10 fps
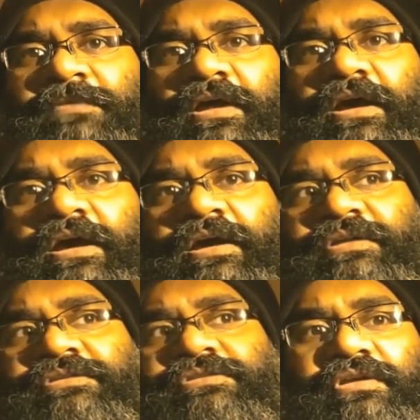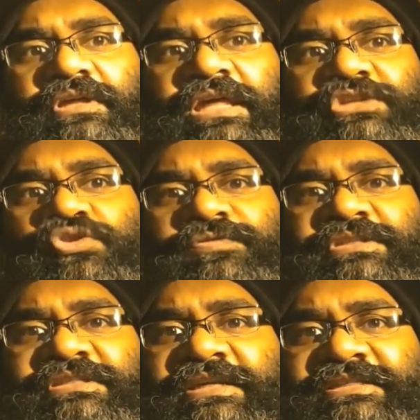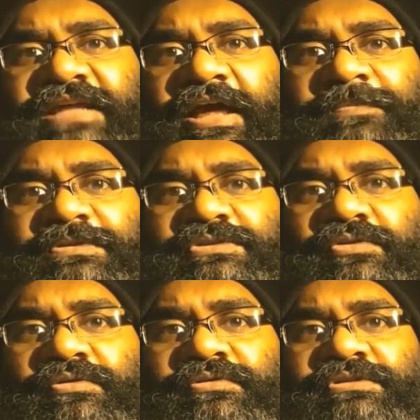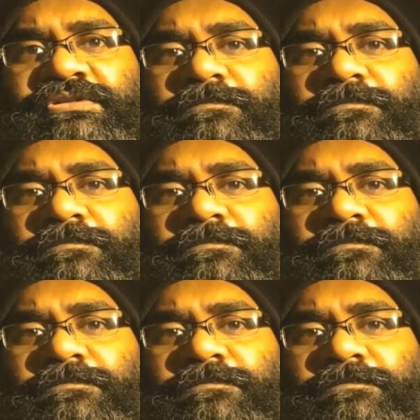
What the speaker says: and each of the six episodes